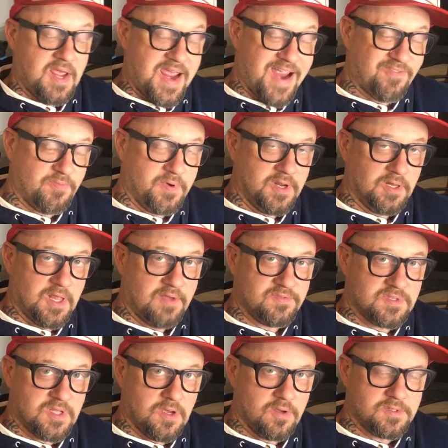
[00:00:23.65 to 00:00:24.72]
Everybody
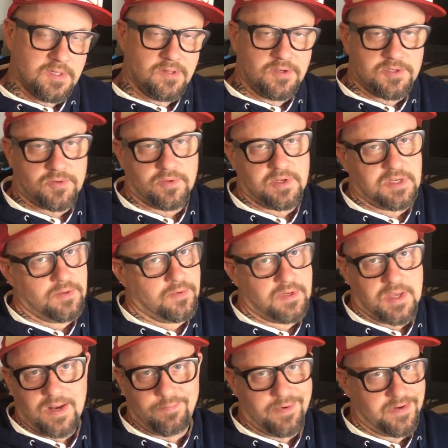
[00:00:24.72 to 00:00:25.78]
loves those. It looks really neat when
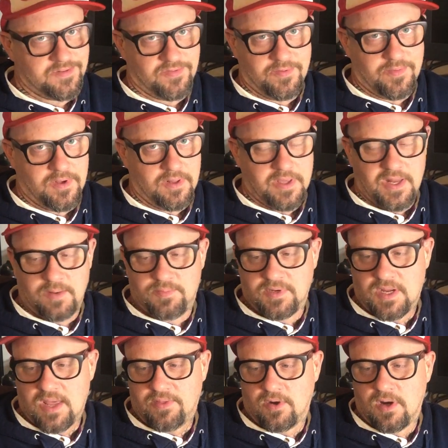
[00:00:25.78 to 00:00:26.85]
you got a bunch of them all lined up
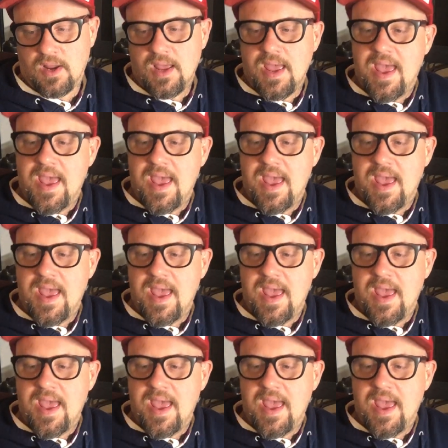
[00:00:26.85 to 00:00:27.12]
together.